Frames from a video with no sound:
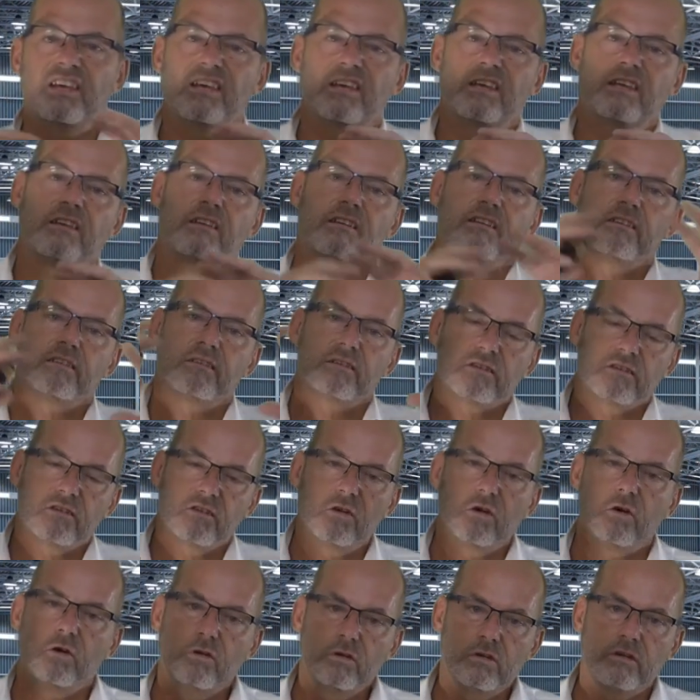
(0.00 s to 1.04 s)
and
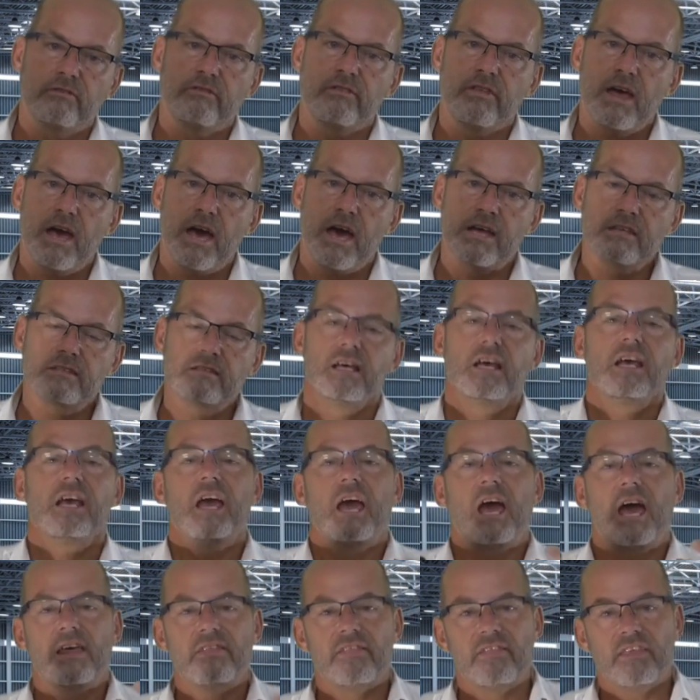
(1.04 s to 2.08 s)
all of that,
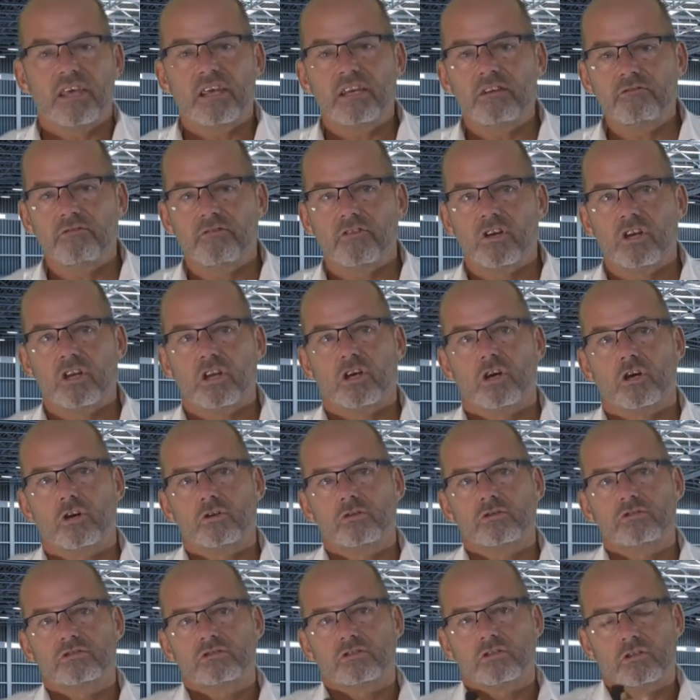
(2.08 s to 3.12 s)
and then
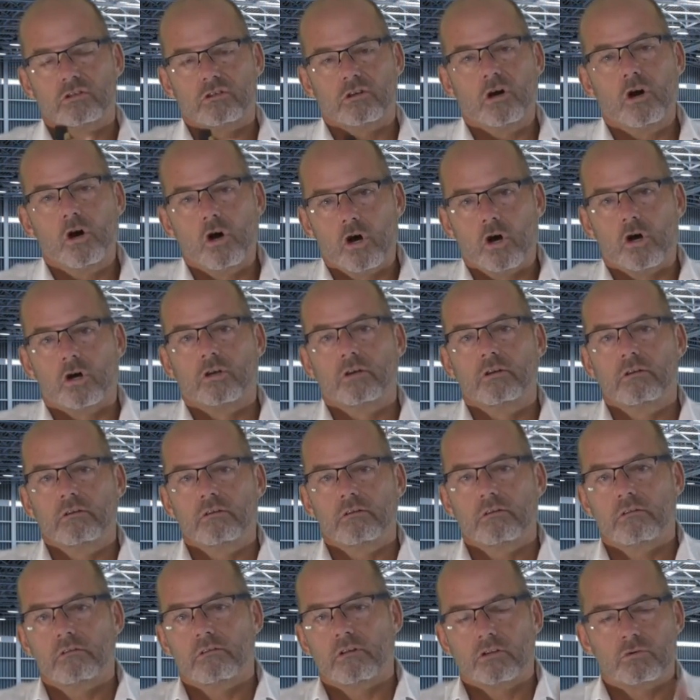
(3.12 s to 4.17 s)
videos
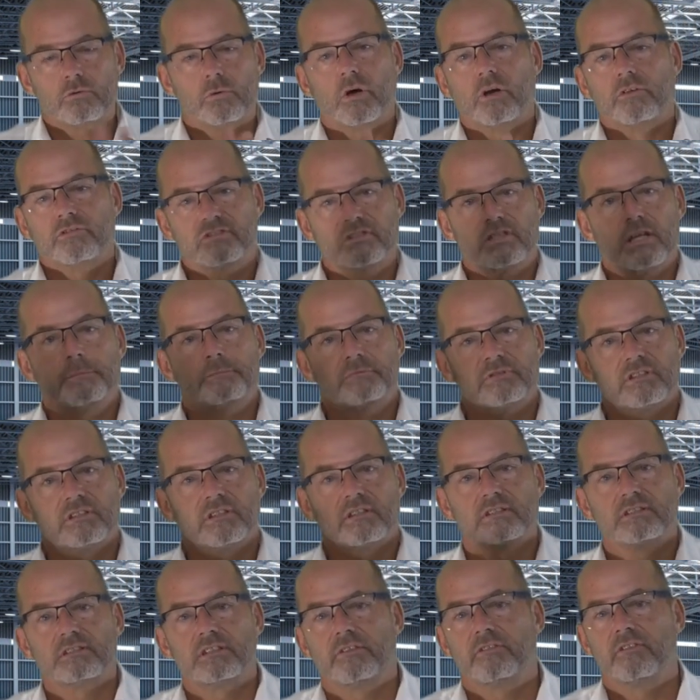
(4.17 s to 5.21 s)
on the 12 steps and the
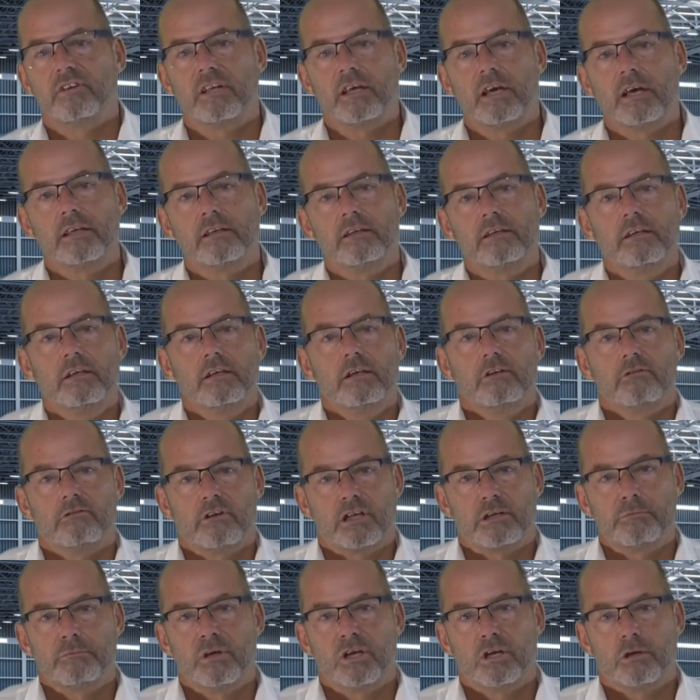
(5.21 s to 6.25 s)
78
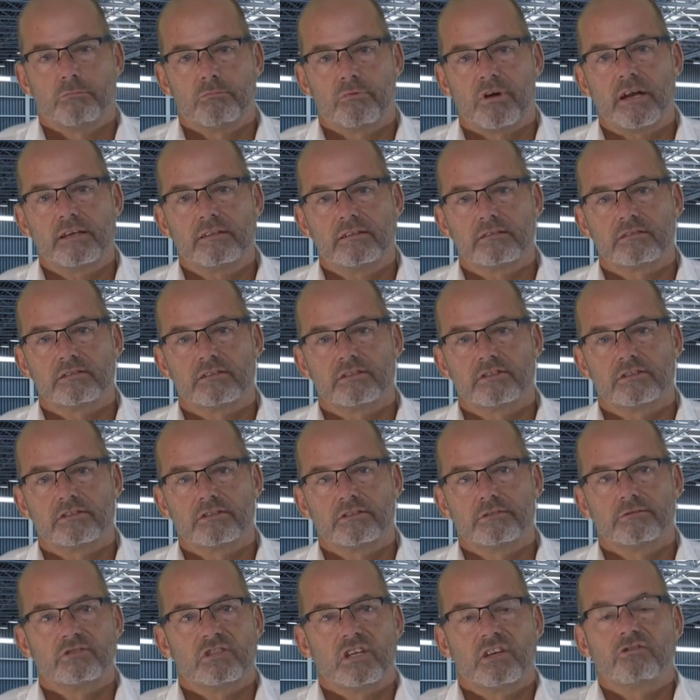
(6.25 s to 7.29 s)
recommended
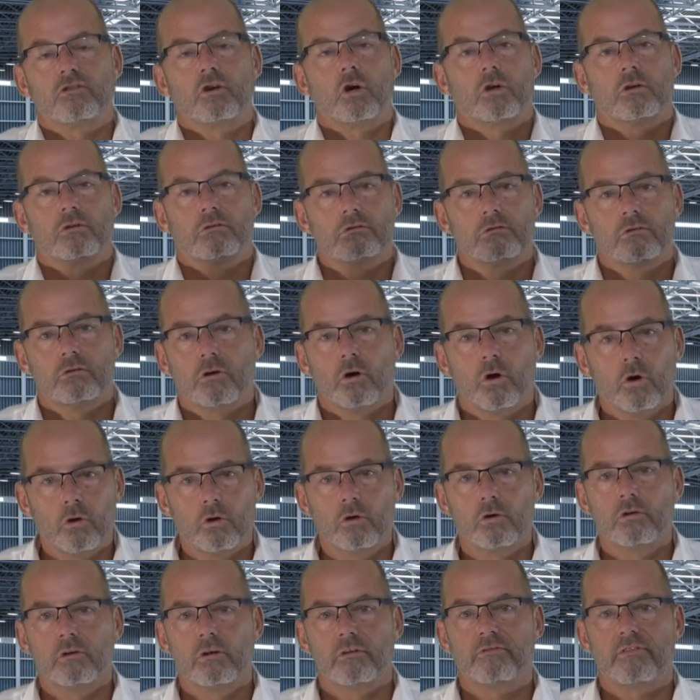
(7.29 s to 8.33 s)
practices. So you've got
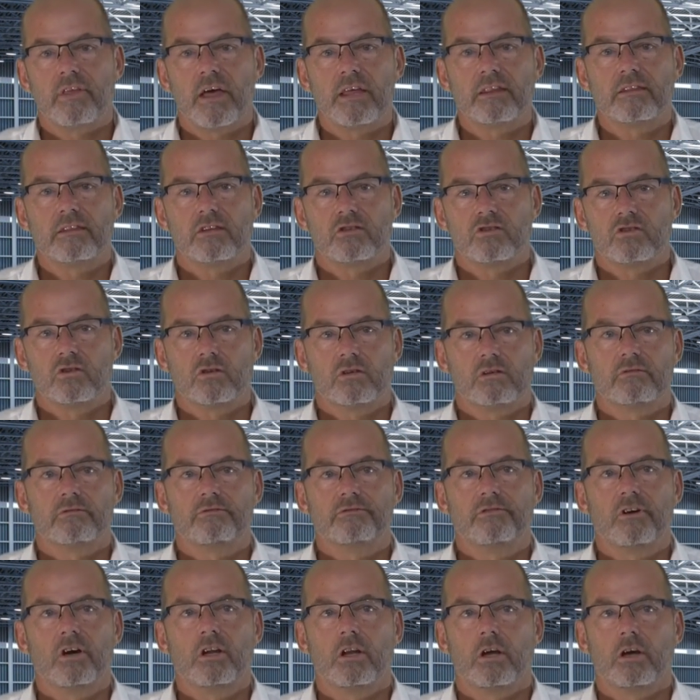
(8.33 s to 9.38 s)
all of that that you can
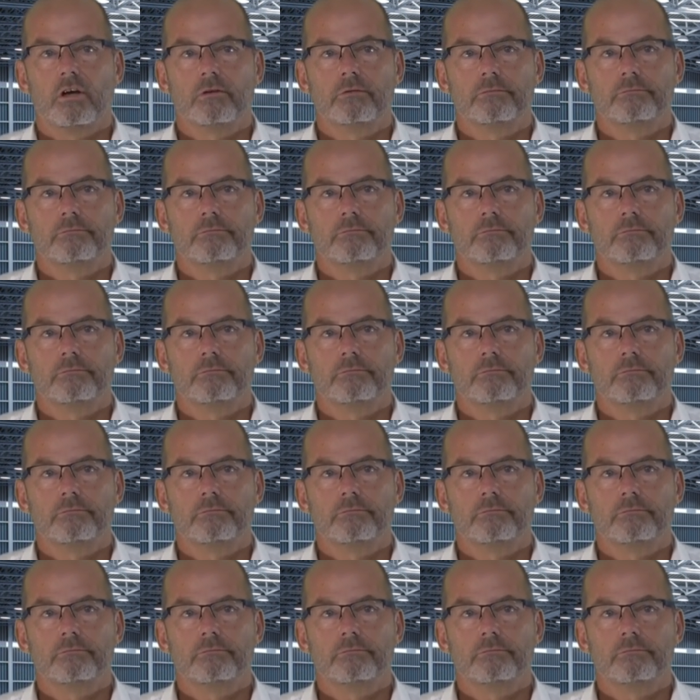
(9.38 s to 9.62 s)
follow.